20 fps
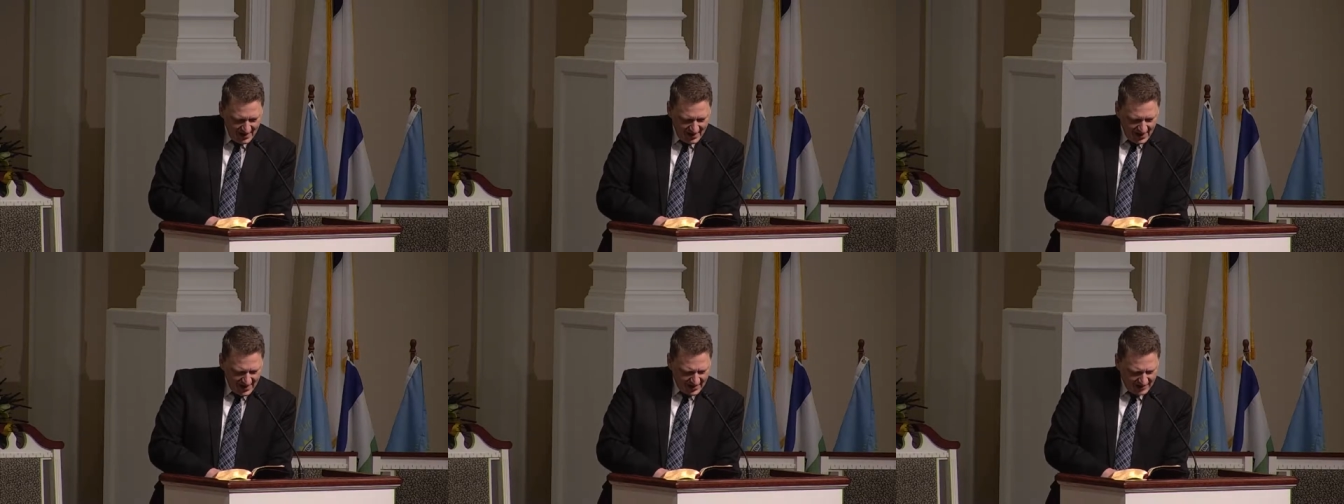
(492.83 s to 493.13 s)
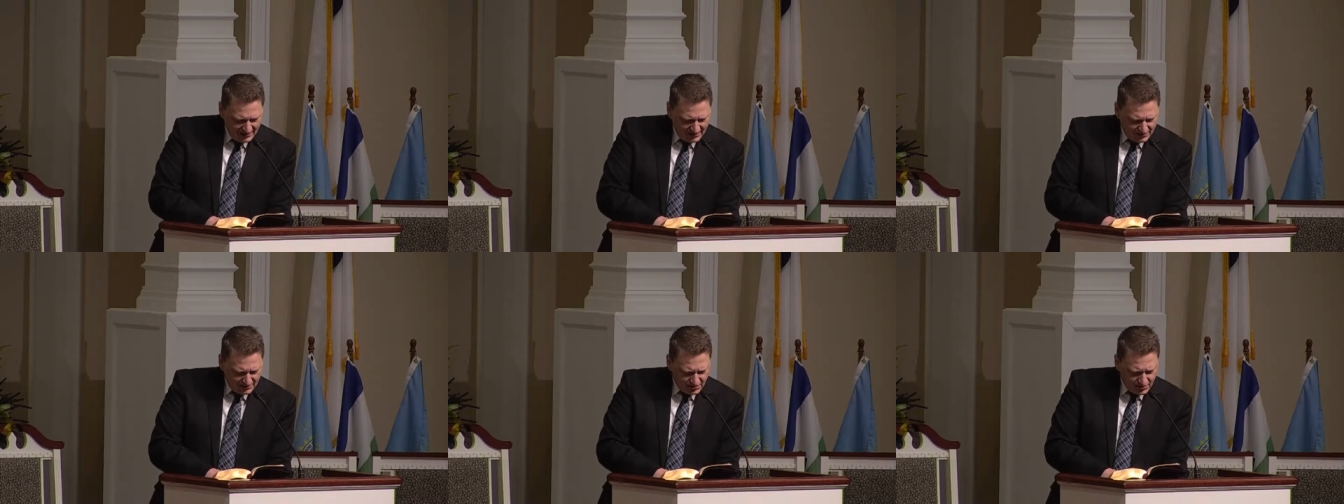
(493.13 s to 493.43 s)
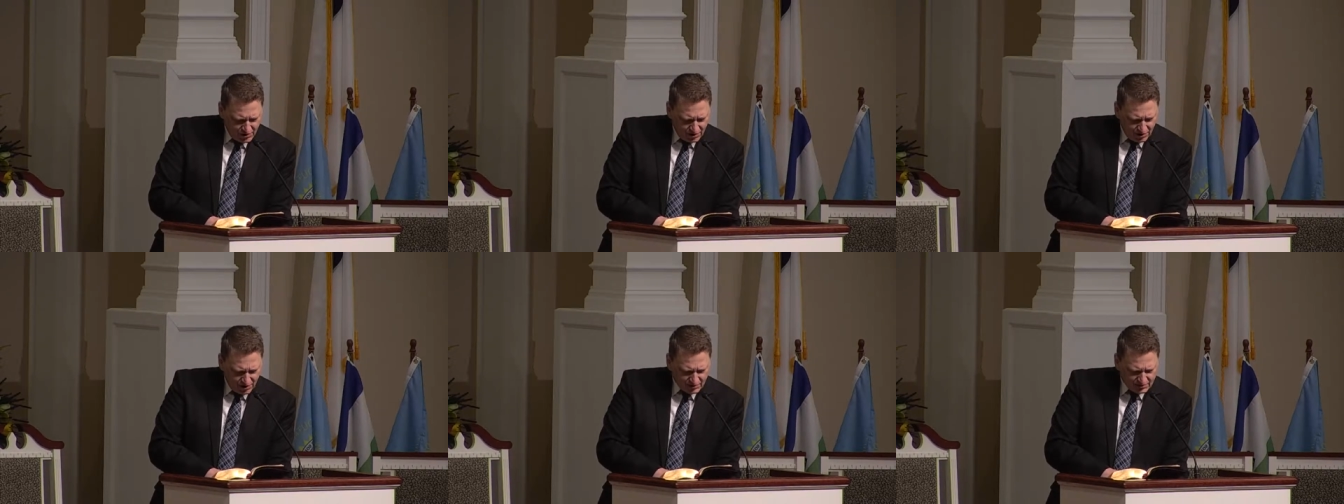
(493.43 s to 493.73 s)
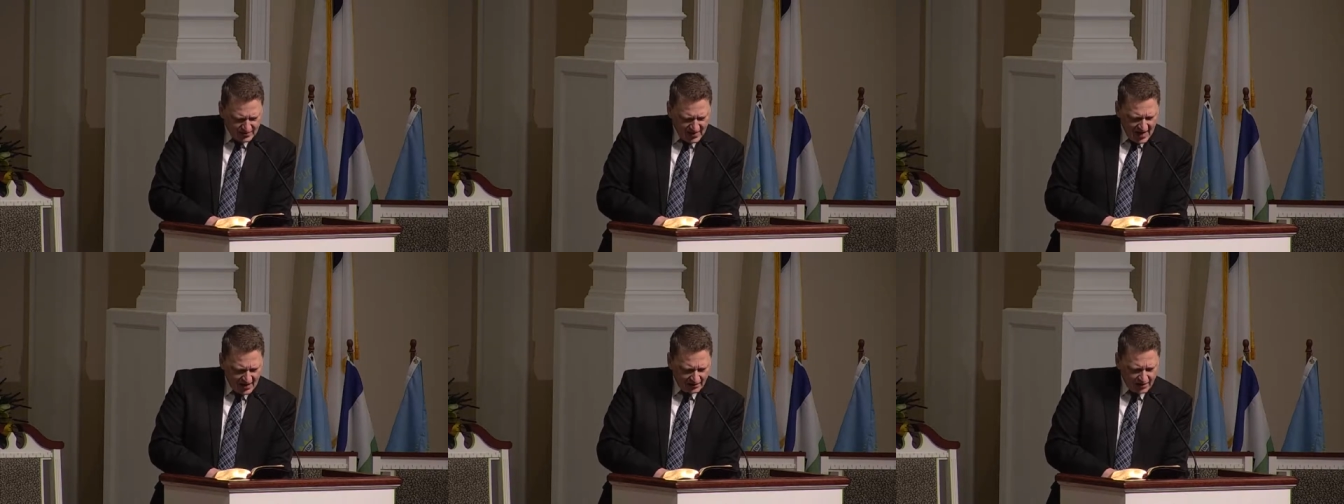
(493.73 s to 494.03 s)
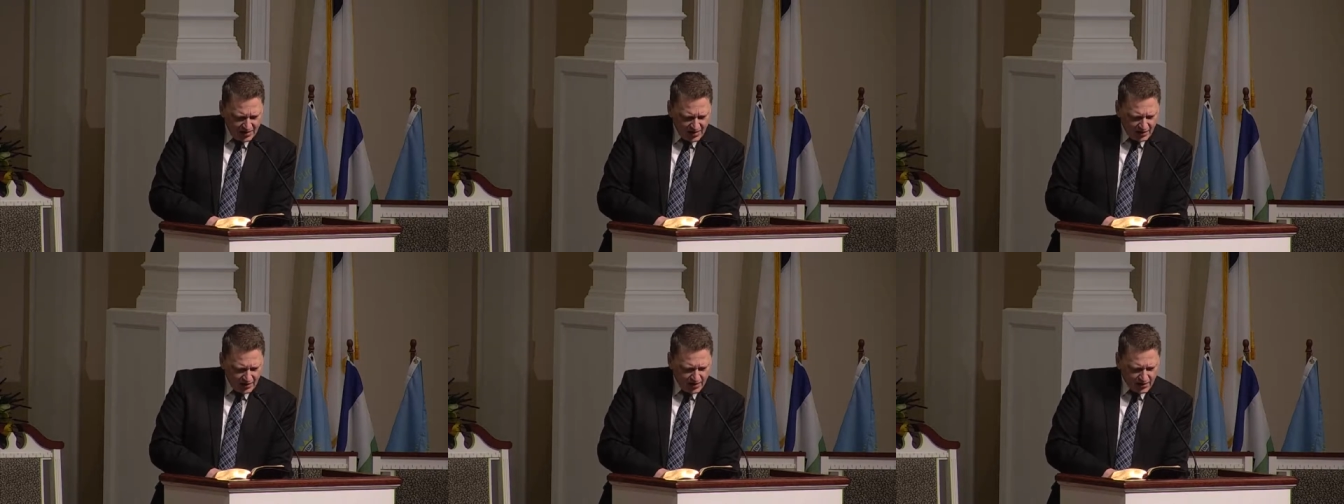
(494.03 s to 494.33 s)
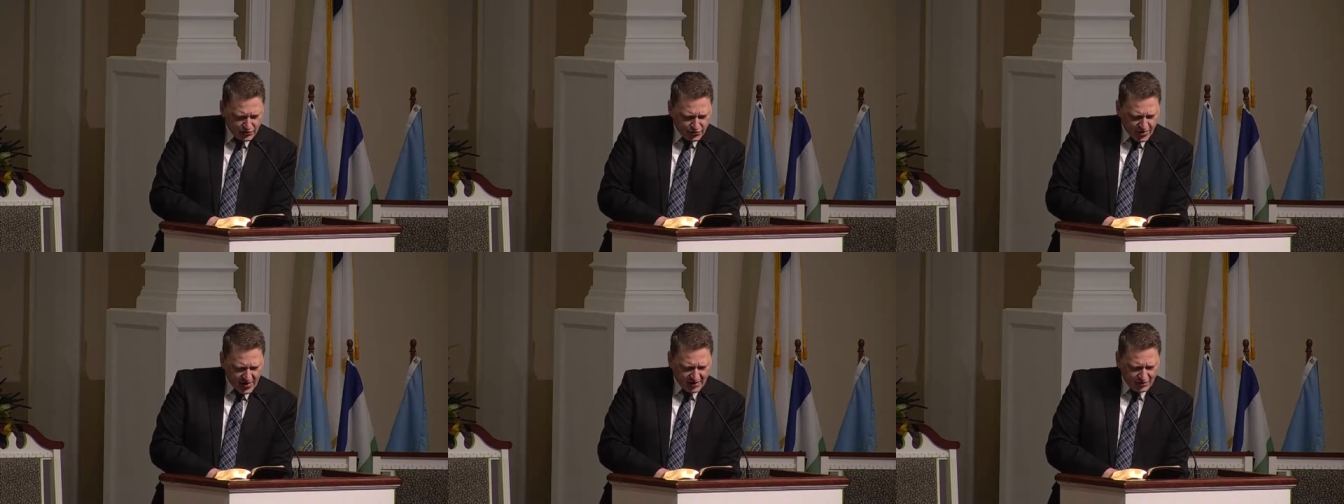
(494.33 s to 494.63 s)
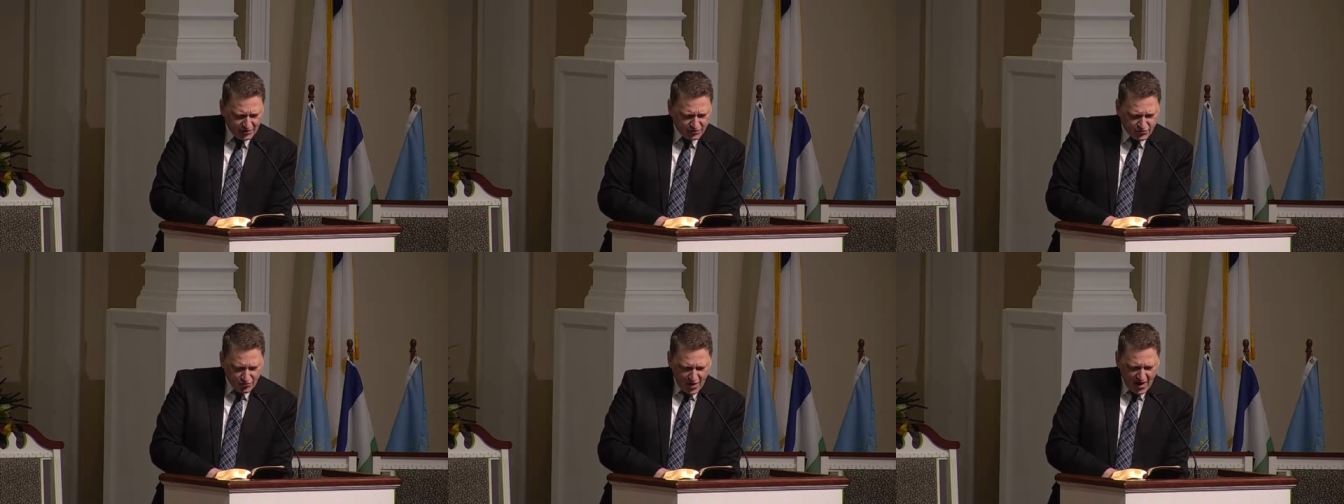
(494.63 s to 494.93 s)
And you look down here, he
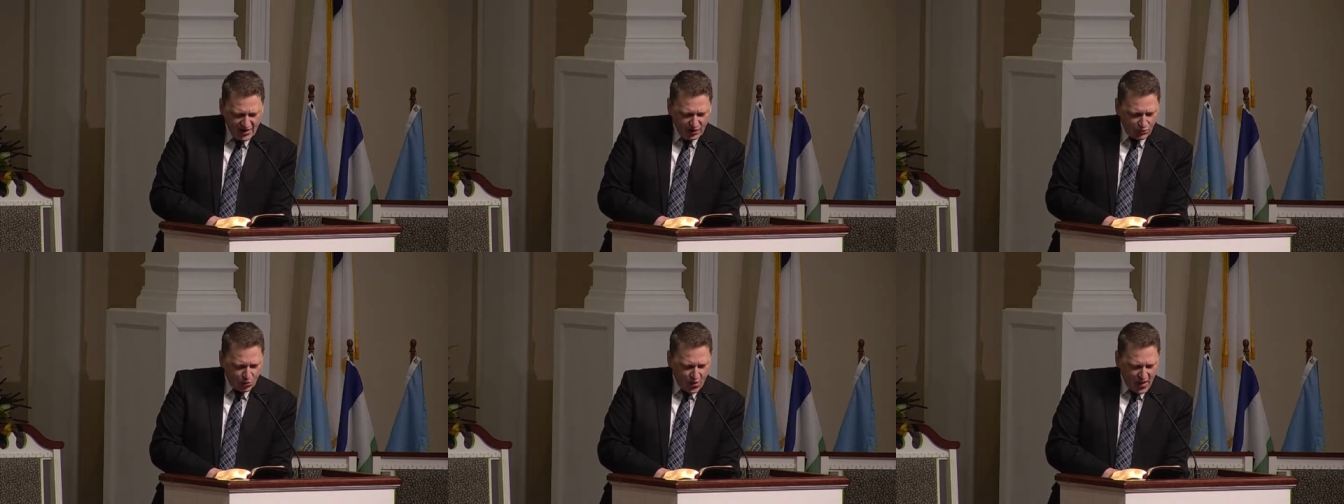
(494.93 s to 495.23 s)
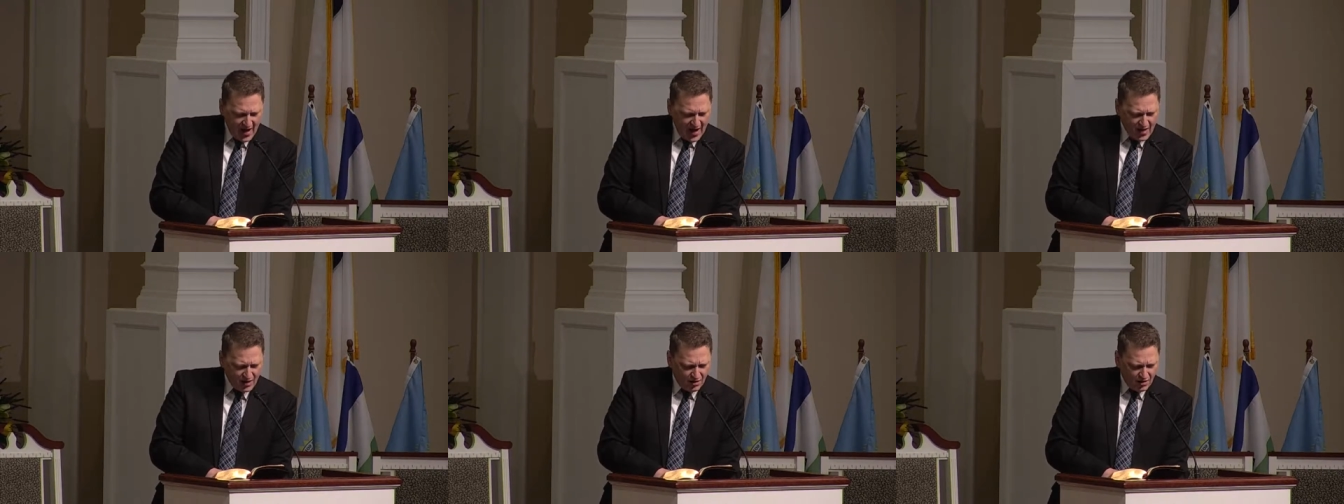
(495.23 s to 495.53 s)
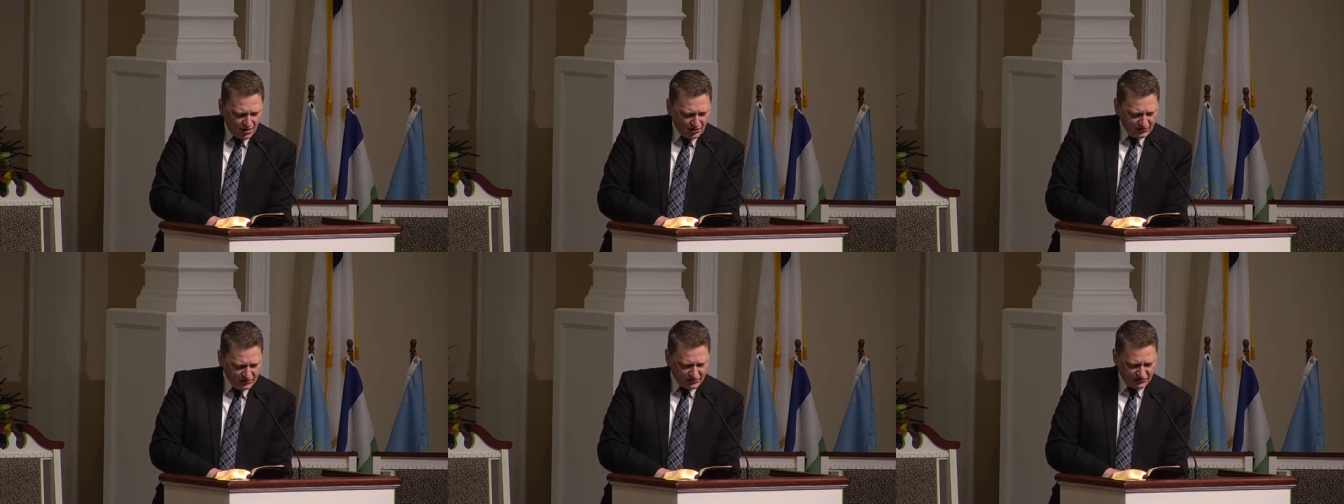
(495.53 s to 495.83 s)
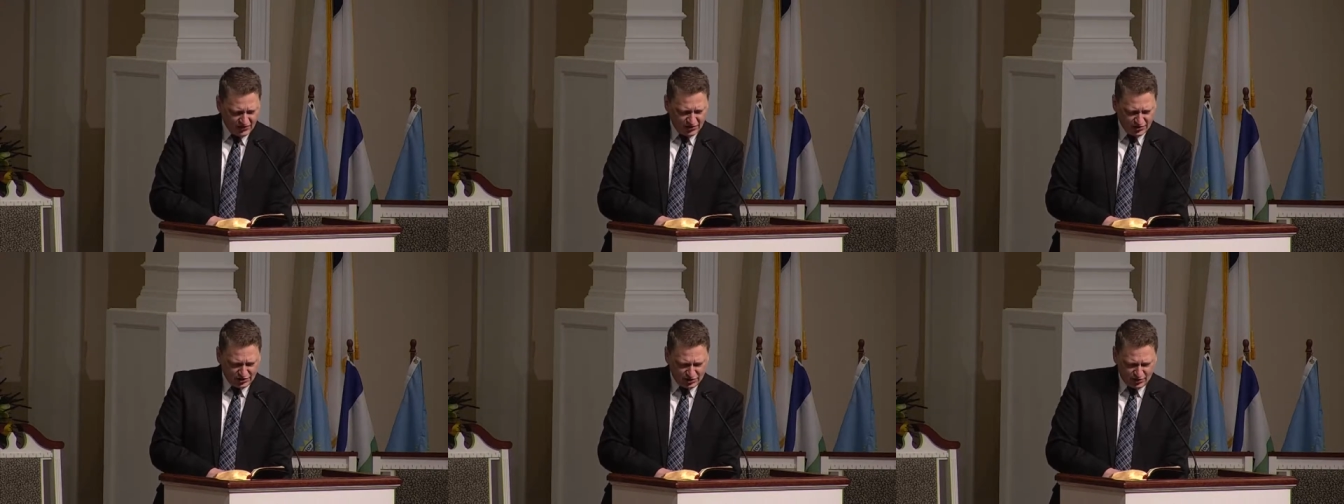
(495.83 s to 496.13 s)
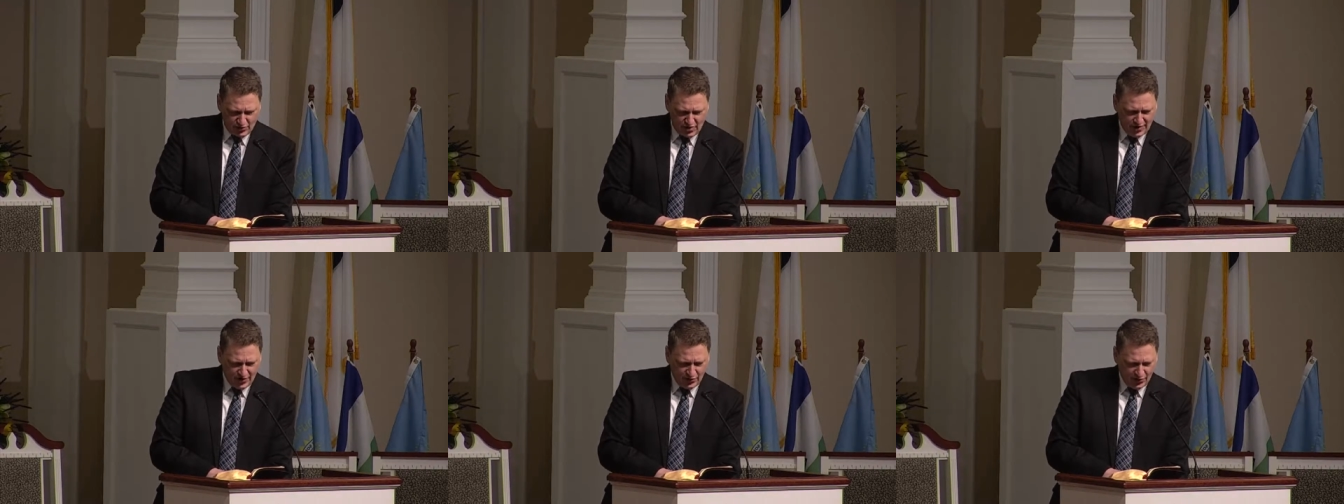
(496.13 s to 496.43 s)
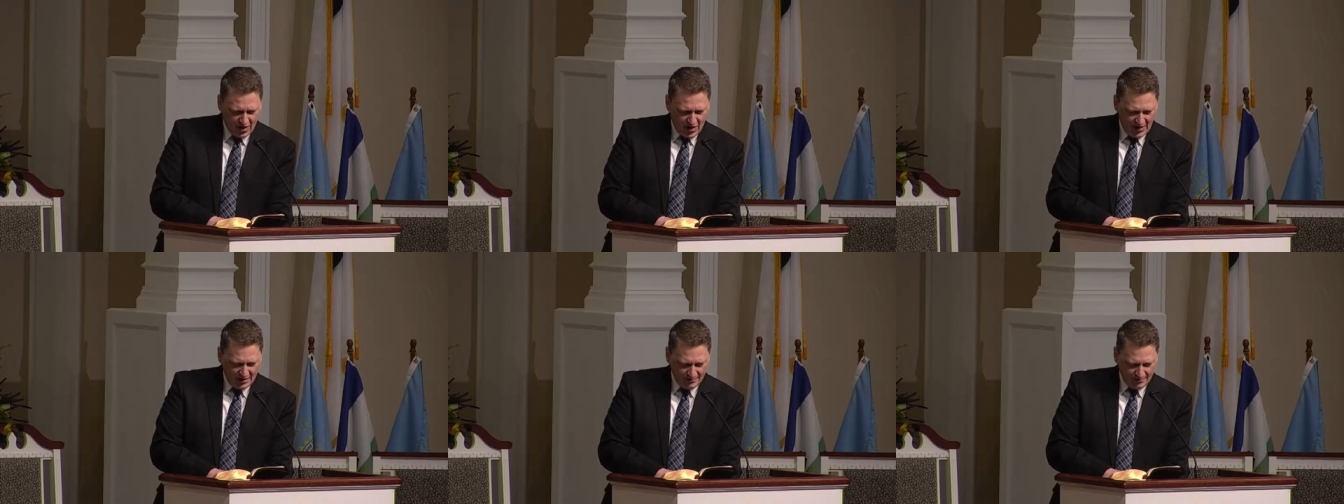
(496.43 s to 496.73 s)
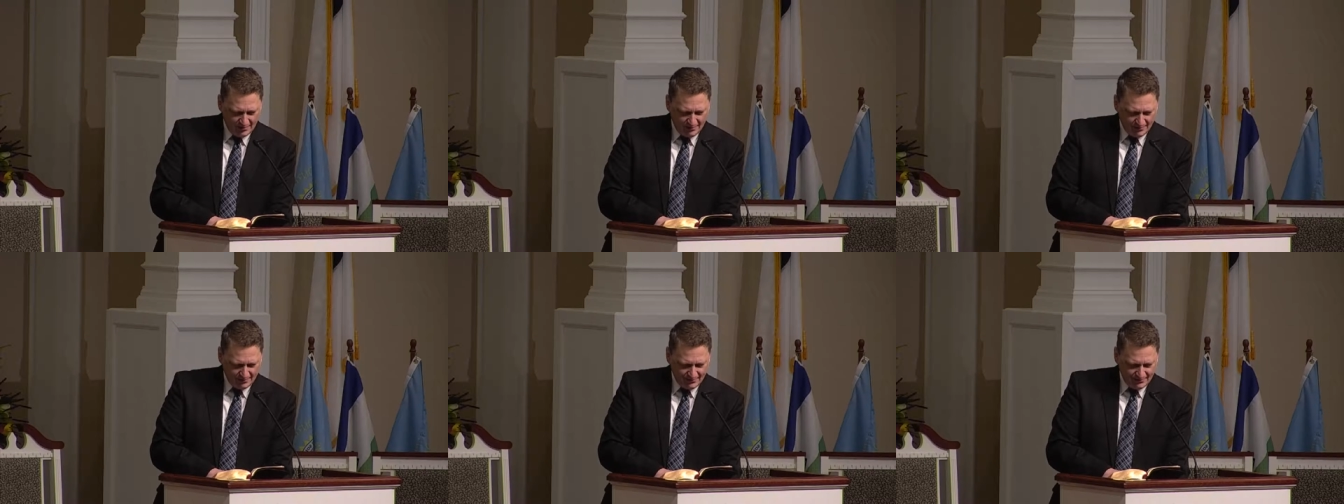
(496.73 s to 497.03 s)
created great whales, verse
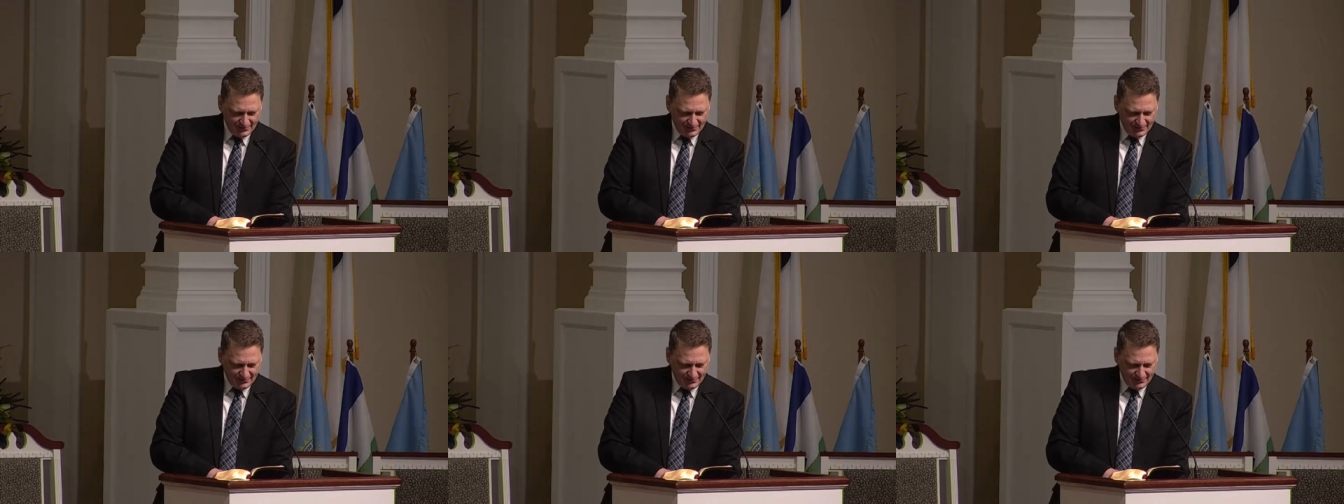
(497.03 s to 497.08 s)
21,